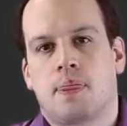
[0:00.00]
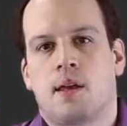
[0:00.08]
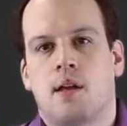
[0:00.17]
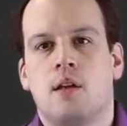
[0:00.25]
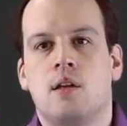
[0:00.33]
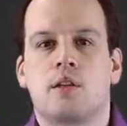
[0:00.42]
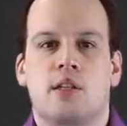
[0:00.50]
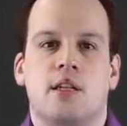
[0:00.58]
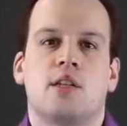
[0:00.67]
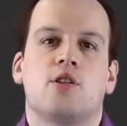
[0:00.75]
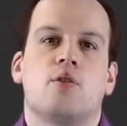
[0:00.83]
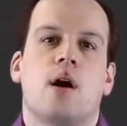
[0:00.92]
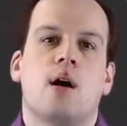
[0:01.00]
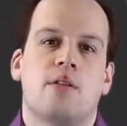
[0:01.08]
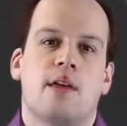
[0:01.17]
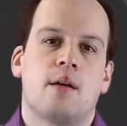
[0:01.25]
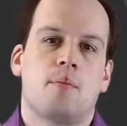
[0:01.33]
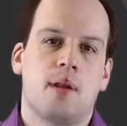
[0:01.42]
looked into how
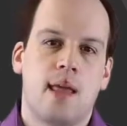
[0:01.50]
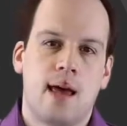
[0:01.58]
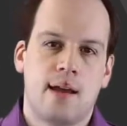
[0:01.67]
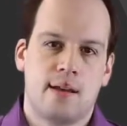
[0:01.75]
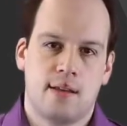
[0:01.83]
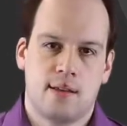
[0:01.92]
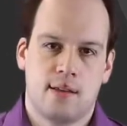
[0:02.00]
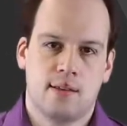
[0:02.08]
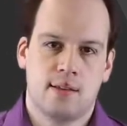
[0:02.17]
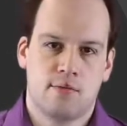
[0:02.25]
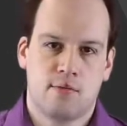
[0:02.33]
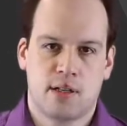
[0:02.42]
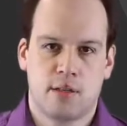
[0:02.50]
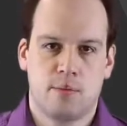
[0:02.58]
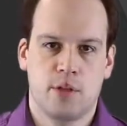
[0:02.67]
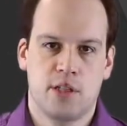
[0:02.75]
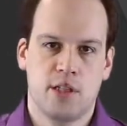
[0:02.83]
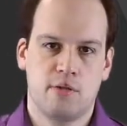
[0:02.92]
they apply the instructed
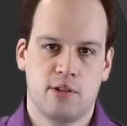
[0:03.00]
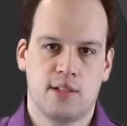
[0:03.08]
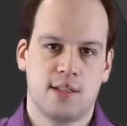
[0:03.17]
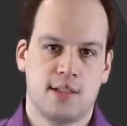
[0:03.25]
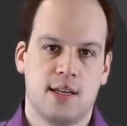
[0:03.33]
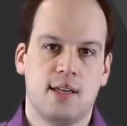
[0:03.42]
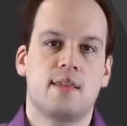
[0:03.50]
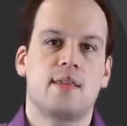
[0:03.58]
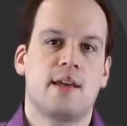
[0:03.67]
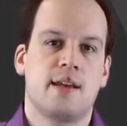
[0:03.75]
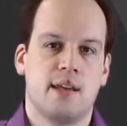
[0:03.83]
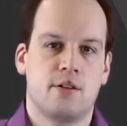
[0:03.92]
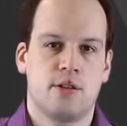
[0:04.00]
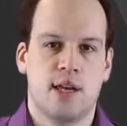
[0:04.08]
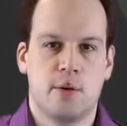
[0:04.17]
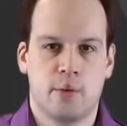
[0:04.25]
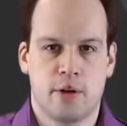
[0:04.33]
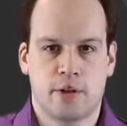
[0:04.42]
materials in their day-to-day
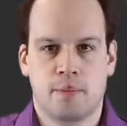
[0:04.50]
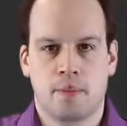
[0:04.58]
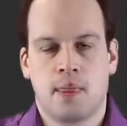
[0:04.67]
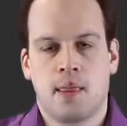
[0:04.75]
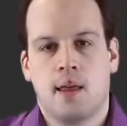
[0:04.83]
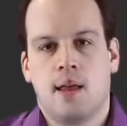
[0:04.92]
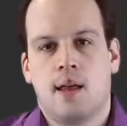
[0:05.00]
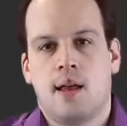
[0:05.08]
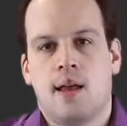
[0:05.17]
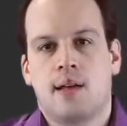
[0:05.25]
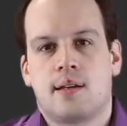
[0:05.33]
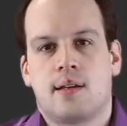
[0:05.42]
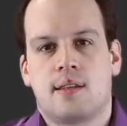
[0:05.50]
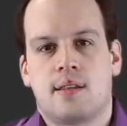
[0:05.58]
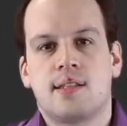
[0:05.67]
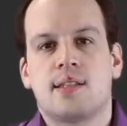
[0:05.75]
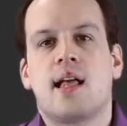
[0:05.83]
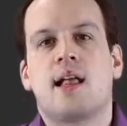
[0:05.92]
work. And
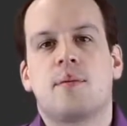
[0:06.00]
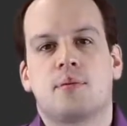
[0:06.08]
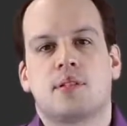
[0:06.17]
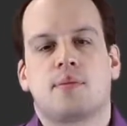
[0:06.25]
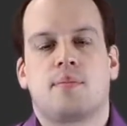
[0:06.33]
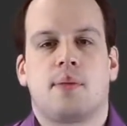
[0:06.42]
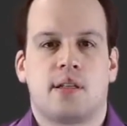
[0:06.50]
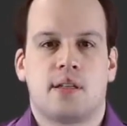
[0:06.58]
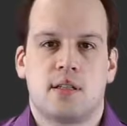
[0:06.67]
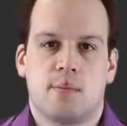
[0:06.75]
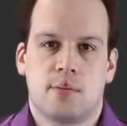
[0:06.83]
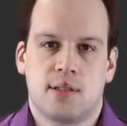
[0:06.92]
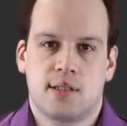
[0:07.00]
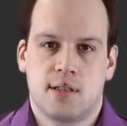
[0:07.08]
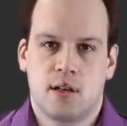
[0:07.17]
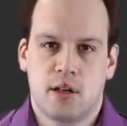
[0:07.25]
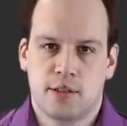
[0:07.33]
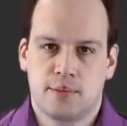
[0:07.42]
this helps participants a
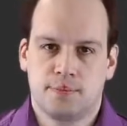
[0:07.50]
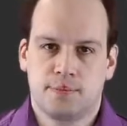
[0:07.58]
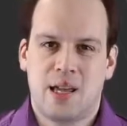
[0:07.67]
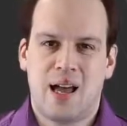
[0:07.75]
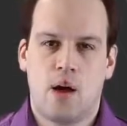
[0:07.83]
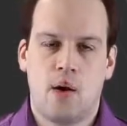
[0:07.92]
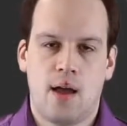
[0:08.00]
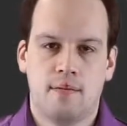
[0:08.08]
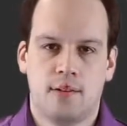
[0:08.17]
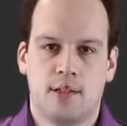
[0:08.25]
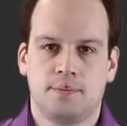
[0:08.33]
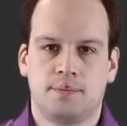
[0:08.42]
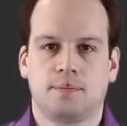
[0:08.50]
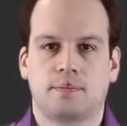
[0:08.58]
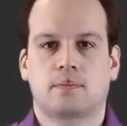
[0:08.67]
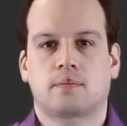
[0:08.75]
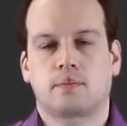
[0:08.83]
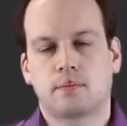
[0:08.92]
lot. However,
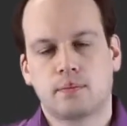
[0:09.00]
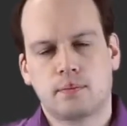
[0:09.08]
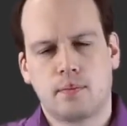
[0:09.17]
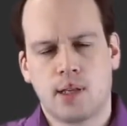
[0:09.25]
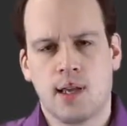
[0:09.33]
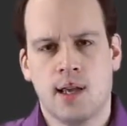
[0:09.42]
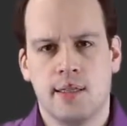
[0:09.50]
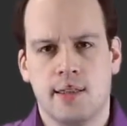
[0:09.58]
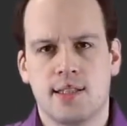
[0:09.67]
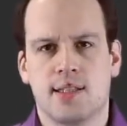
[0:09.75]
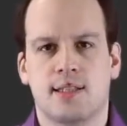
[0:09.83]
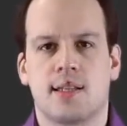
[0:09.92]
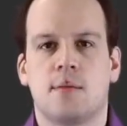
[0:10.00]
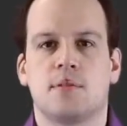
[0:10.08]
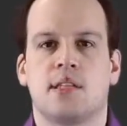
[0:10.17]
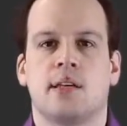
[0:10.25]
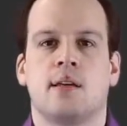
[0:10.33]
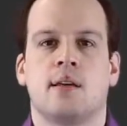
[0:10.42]
and this is
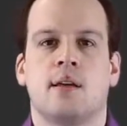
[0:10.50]
something